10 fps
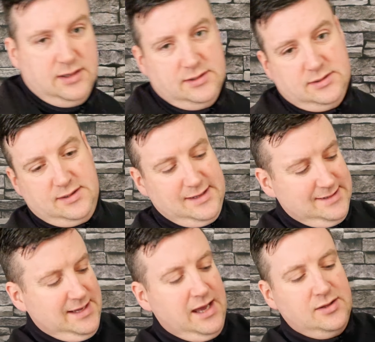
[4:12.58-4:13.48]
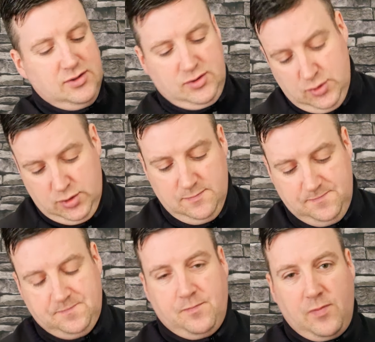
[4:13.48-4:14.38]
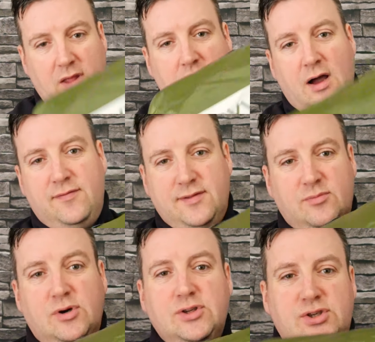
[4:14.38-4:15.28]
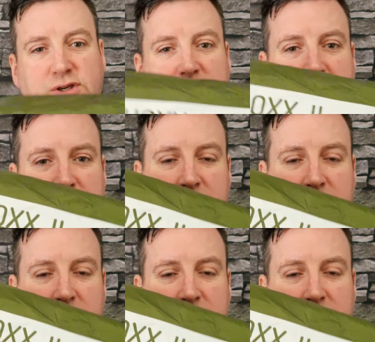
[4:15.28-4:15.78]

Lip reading: is the tent. So after much